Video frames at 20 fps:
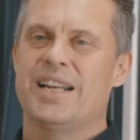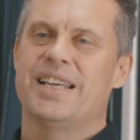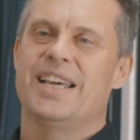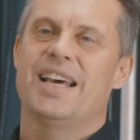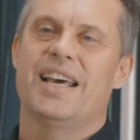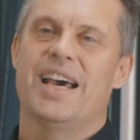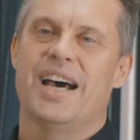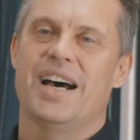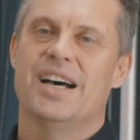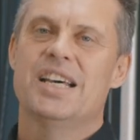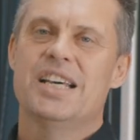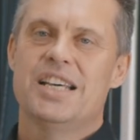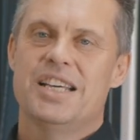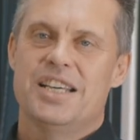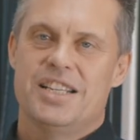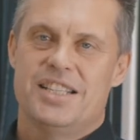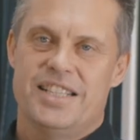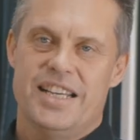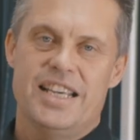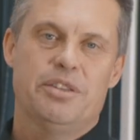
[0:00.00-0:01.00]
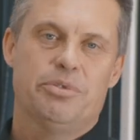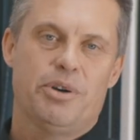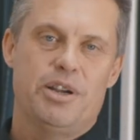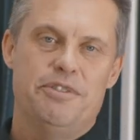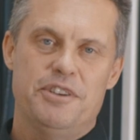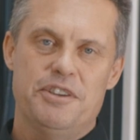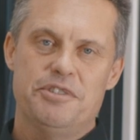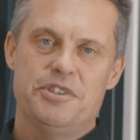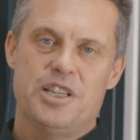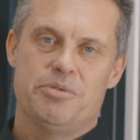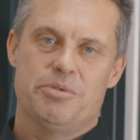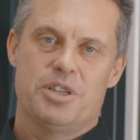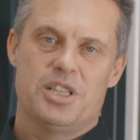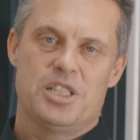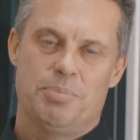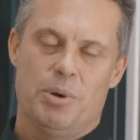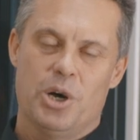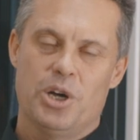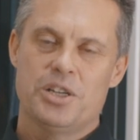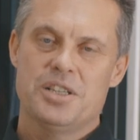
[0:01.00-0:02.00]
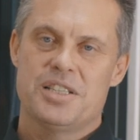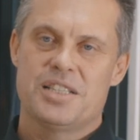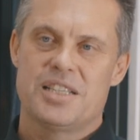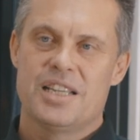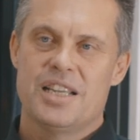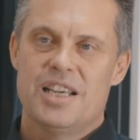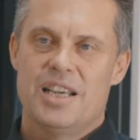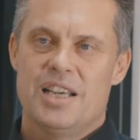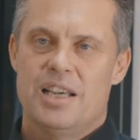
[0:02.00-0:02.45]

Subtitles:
and get our G350 response,